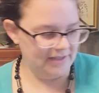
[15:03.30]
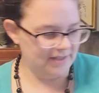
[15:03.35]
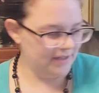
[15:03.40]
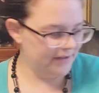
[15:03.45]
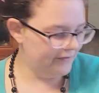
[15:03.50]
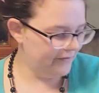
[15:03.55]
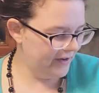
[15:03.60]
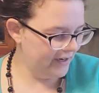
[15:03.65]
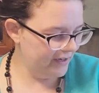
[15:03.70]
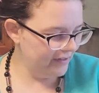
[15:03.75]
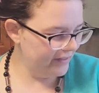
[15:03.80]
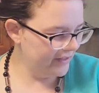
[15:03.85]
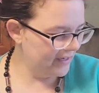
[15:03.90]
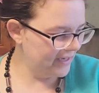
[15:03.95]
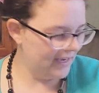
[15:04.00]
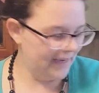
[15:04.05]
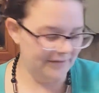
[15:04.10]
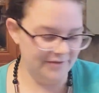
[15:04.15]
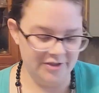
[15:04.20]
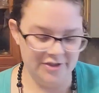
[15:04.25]
so the final thing I
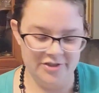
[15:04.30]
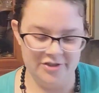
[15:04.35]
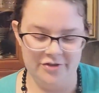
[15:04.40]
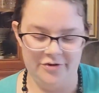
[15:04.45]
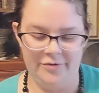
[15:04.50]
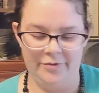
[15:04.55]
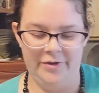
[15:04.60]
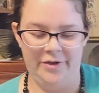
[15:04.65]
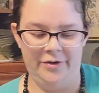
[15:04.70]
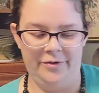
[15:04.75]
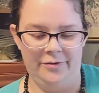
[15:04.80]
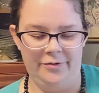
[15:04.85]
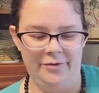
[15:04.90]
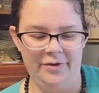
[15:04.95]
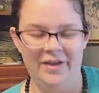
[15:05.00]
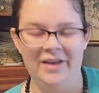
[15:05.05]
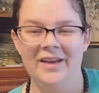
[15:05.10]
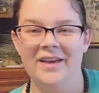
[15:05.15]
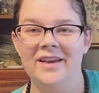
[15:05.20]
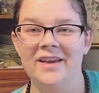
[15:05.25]
have to show you